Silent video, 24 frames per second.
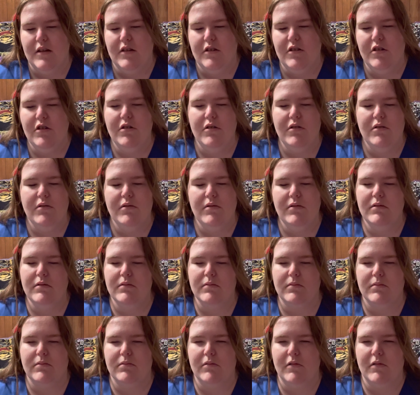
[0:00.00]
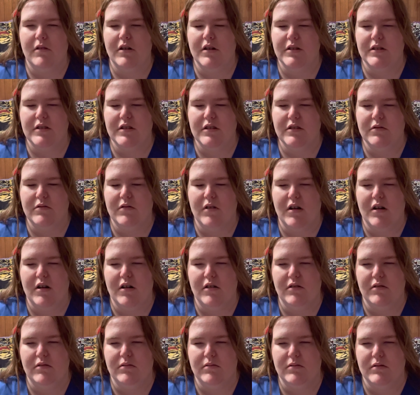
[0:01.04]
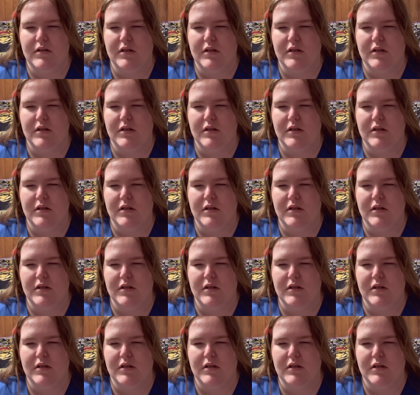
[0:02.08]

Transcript: who want to go